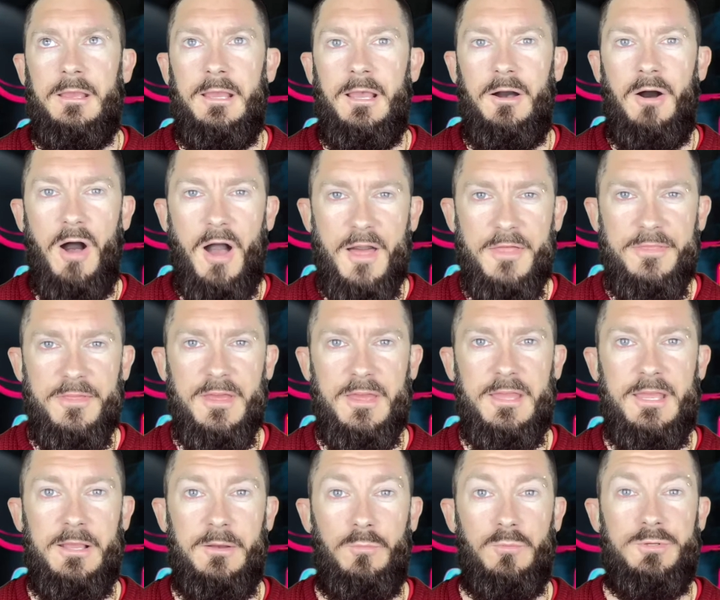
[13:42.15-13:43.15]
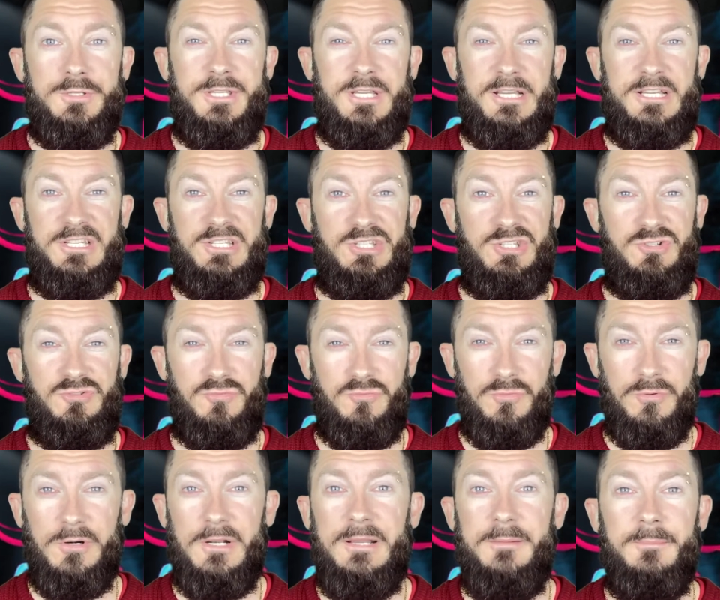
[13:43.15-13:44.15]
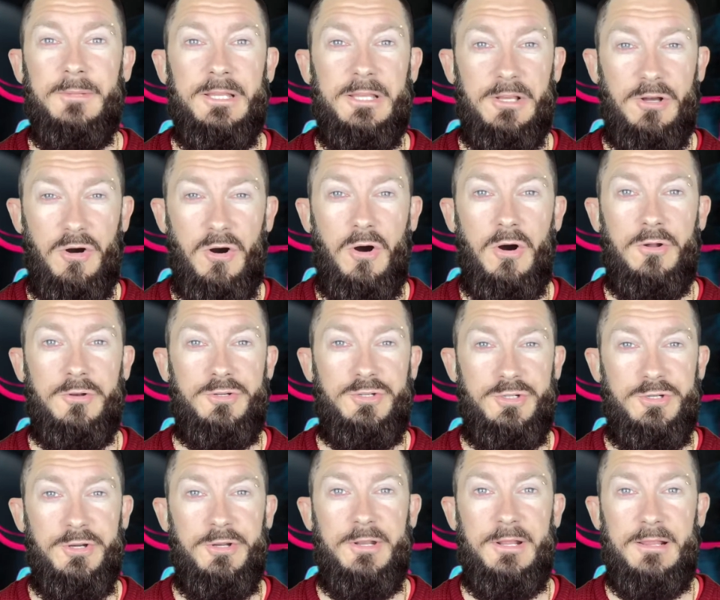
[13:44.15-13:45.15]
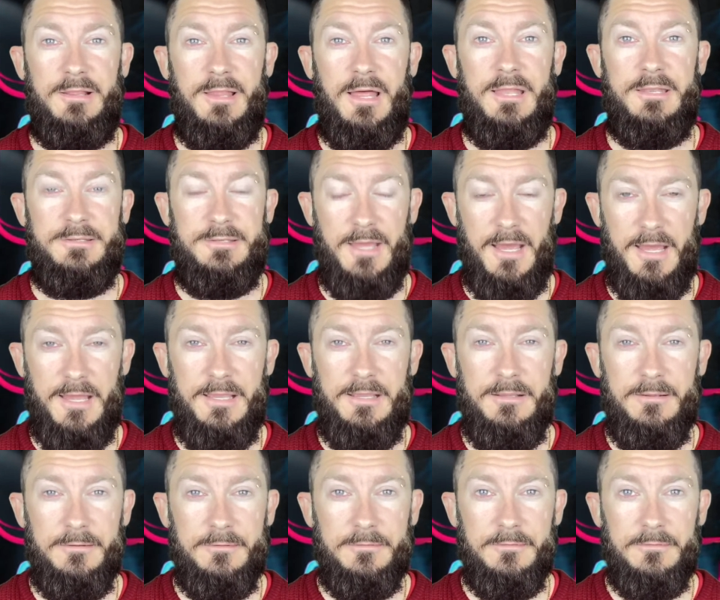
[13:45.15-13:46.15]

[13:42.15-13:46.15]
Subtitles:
Either it was extremely hot shooting that day,